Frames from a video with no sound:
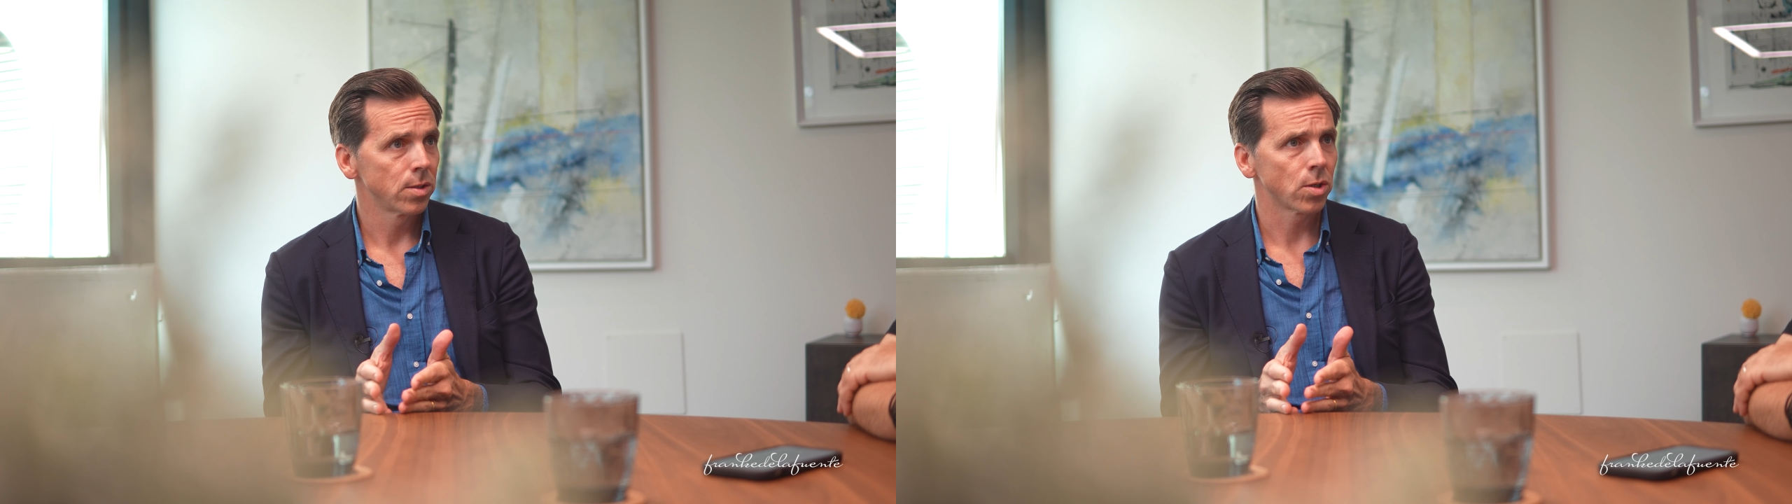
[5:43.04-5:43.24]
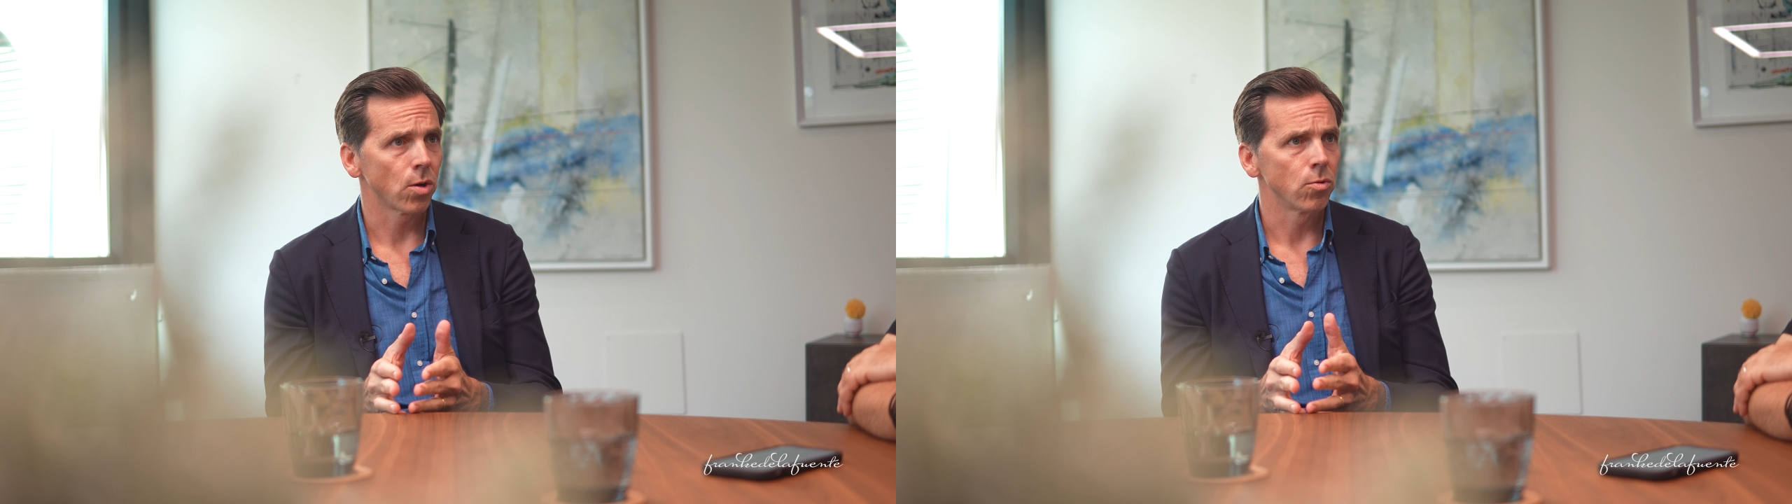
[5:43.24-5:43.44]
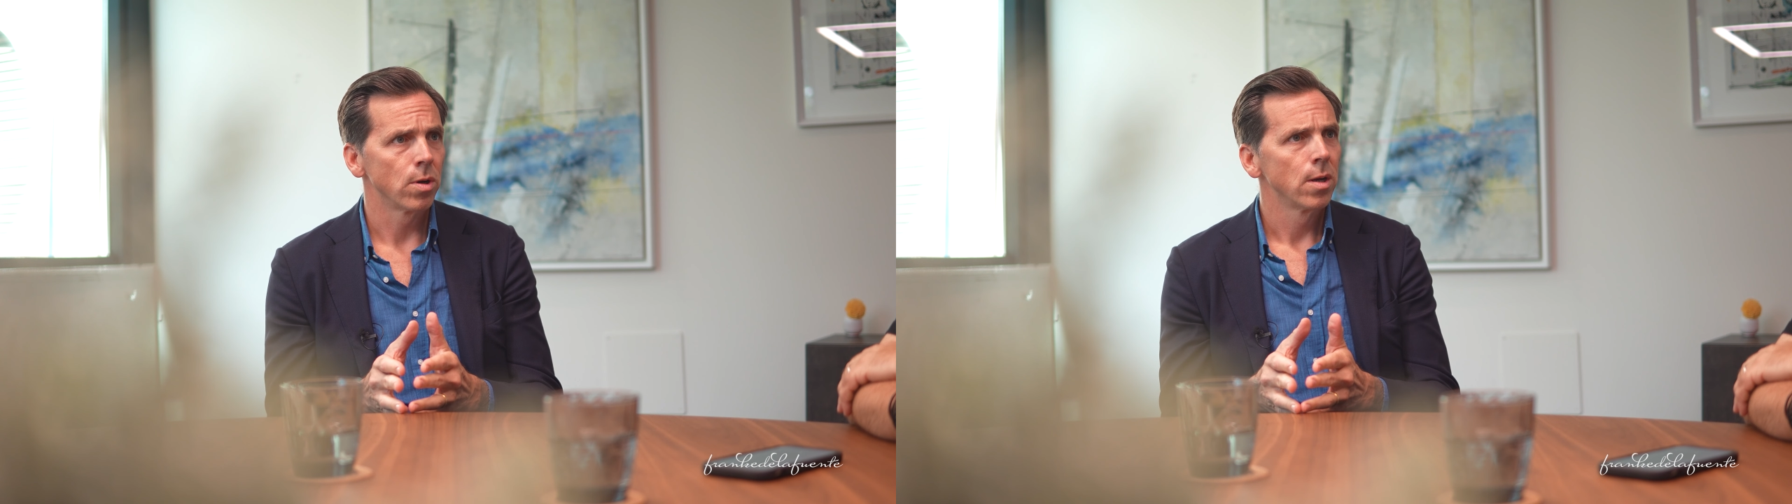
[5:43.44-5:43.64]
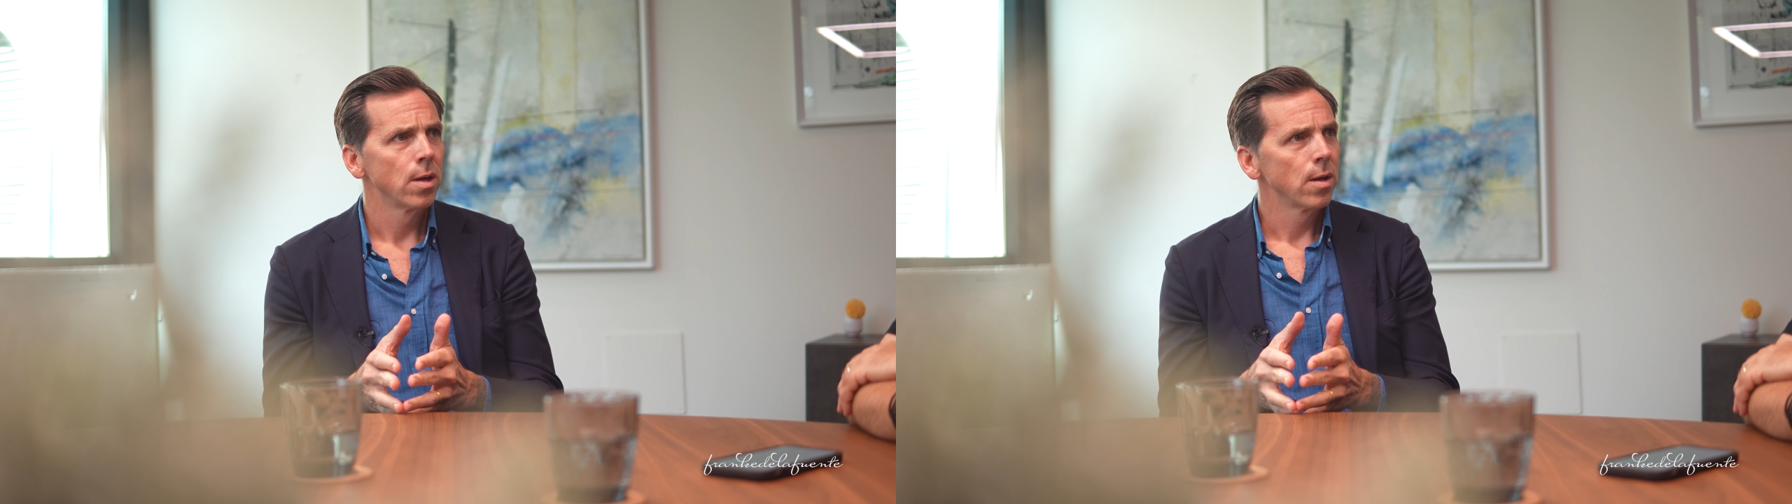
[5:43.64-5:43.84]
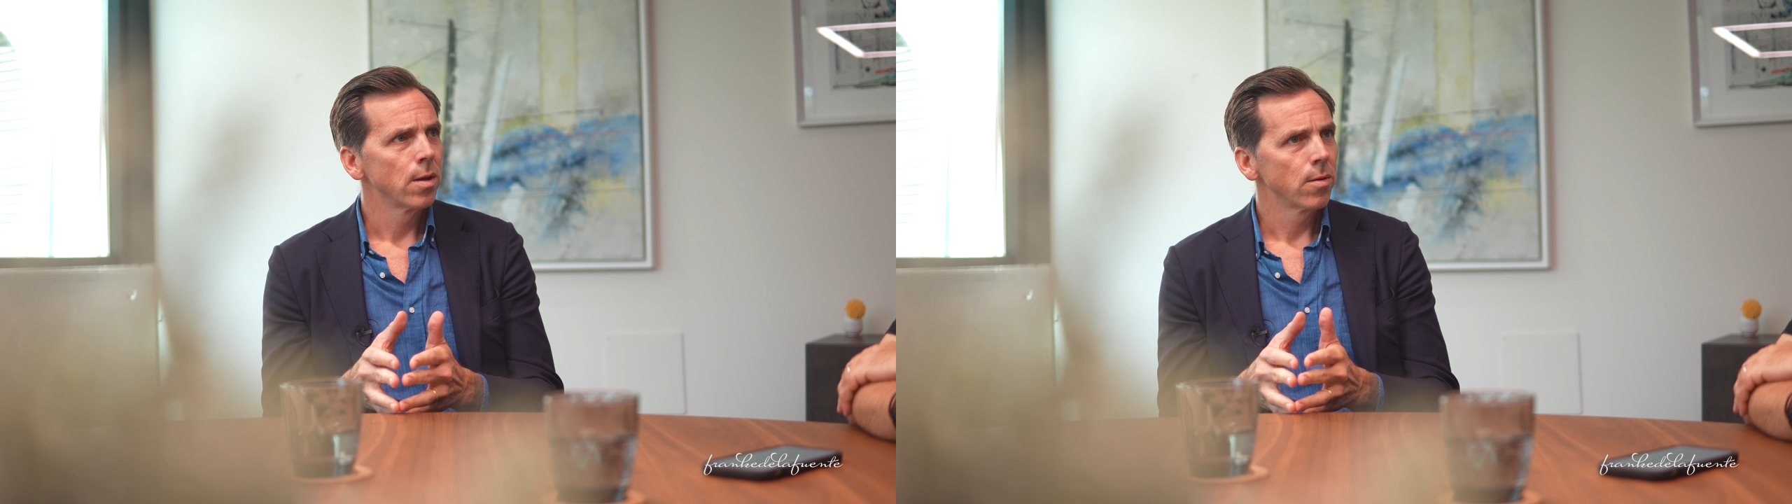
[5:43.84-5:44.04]
So,
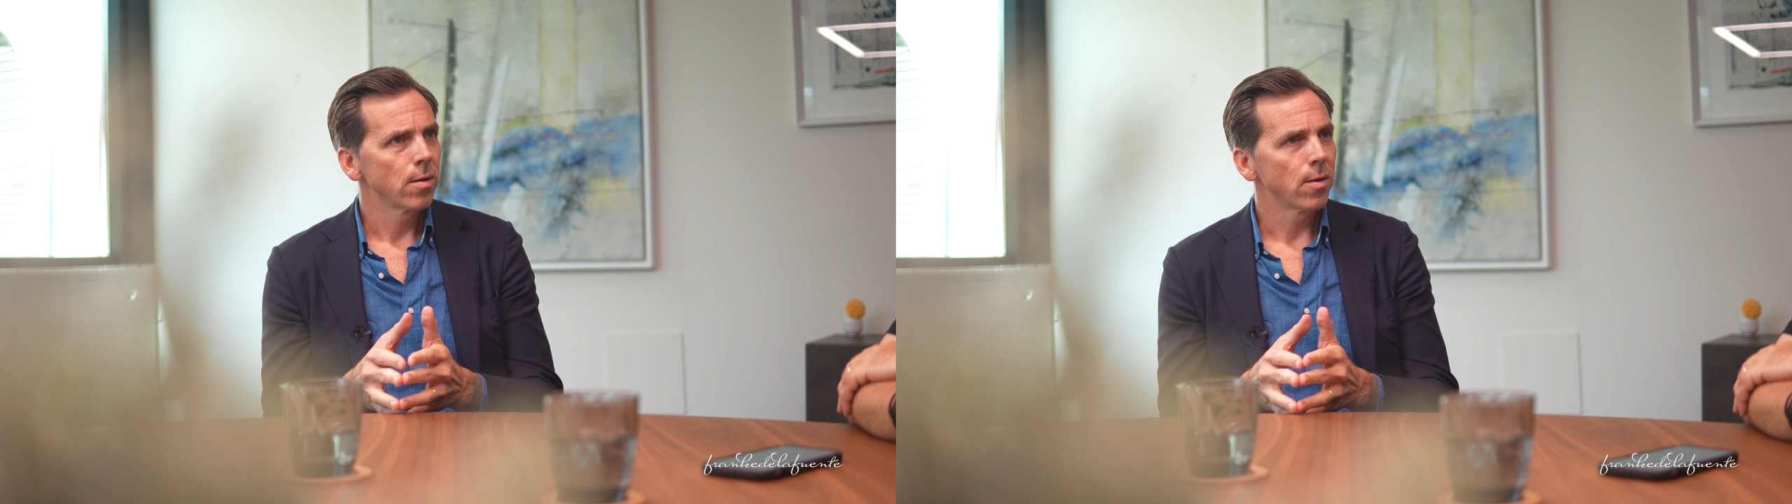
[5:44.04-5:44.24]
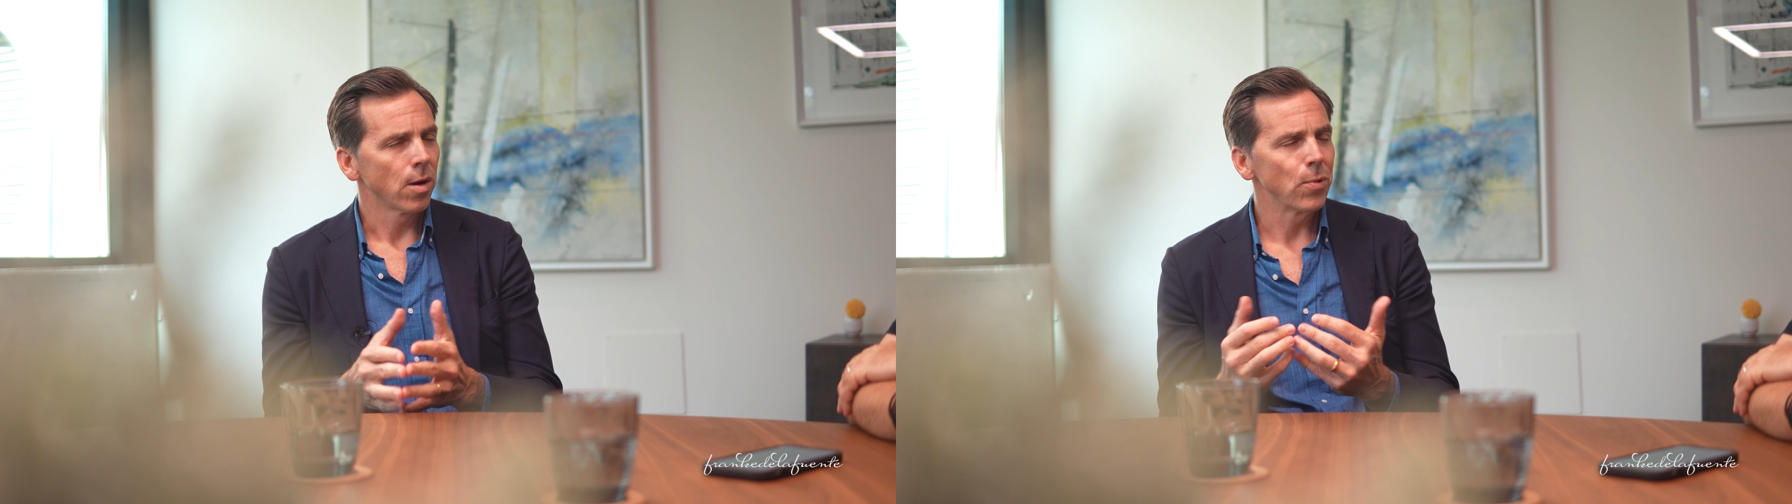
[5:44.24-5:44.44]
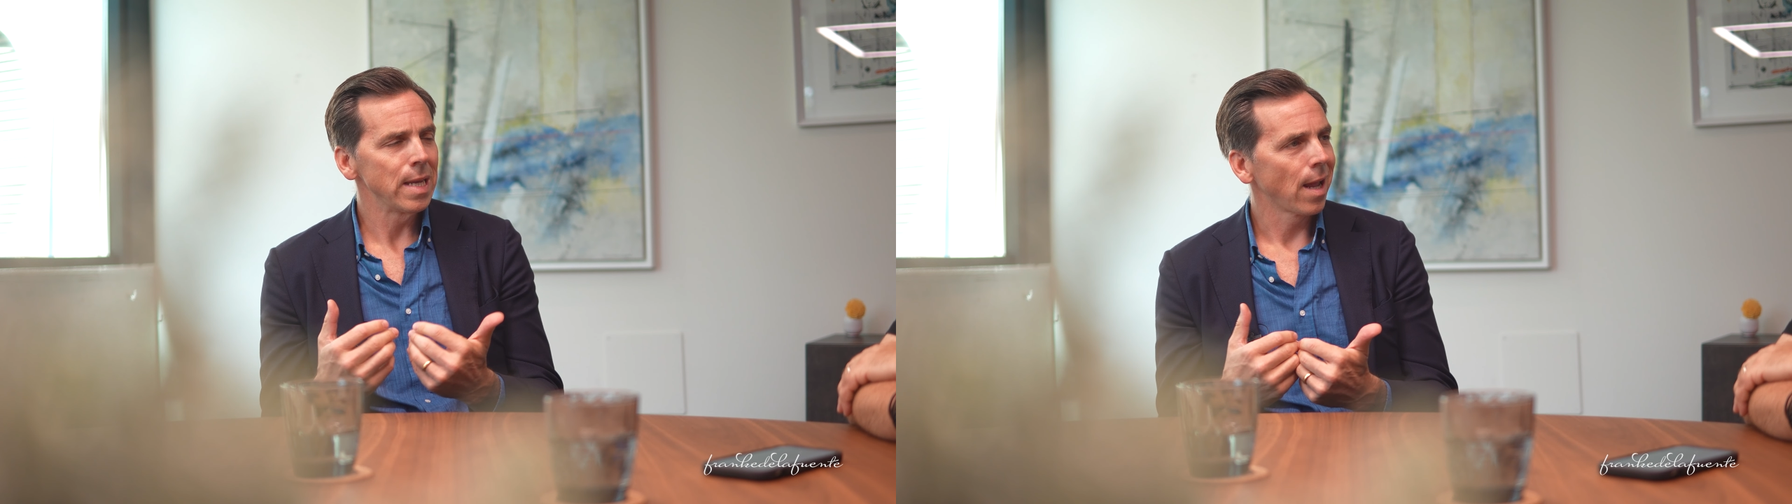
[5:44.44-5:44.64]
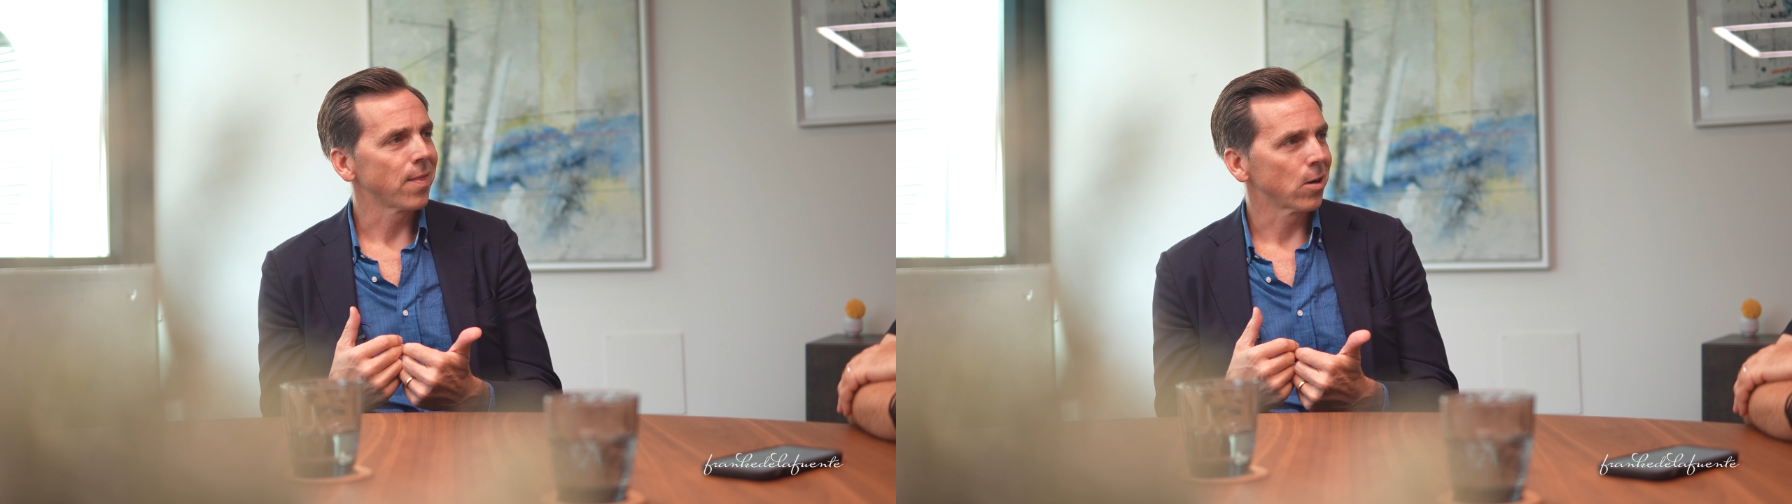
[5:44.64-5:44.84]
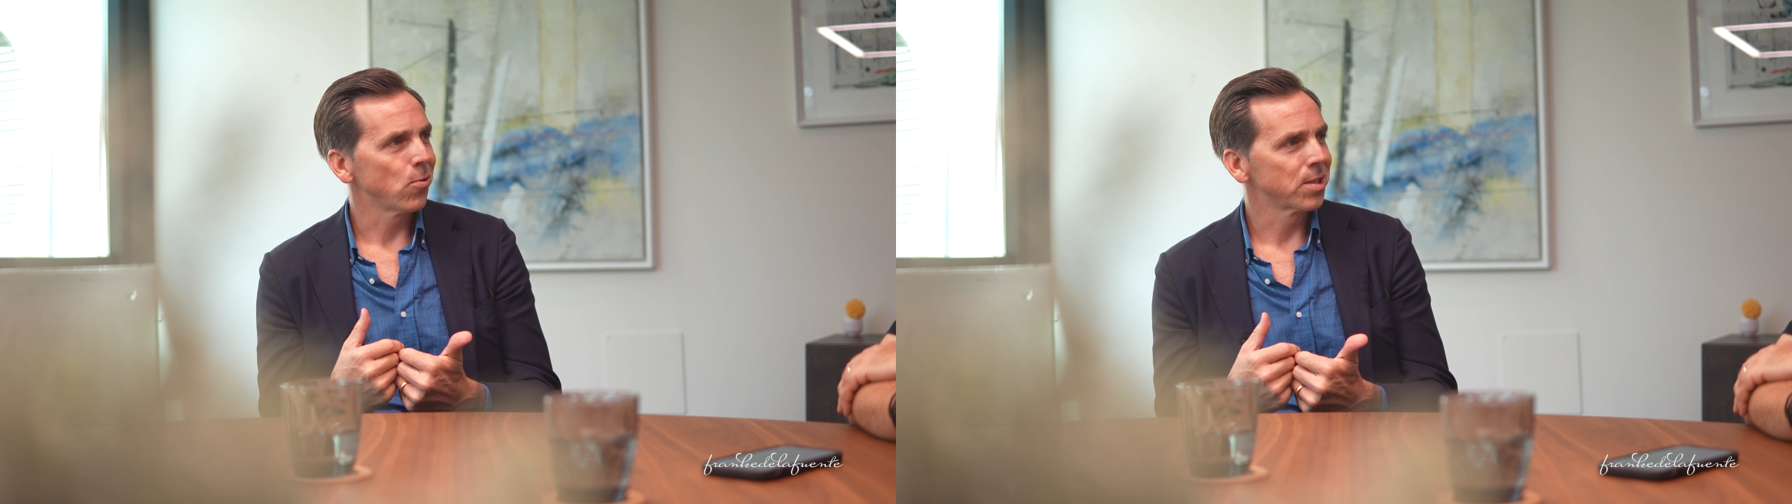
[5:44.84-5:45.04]
and we get
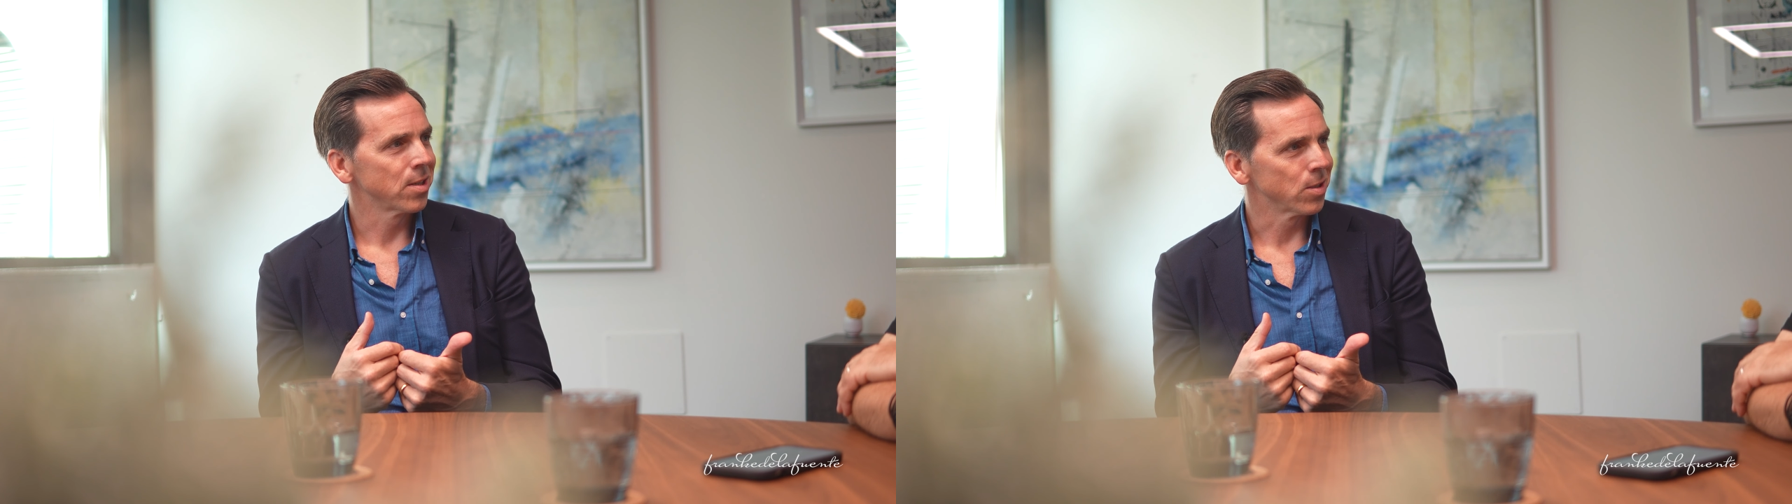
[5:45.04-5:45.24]
that question.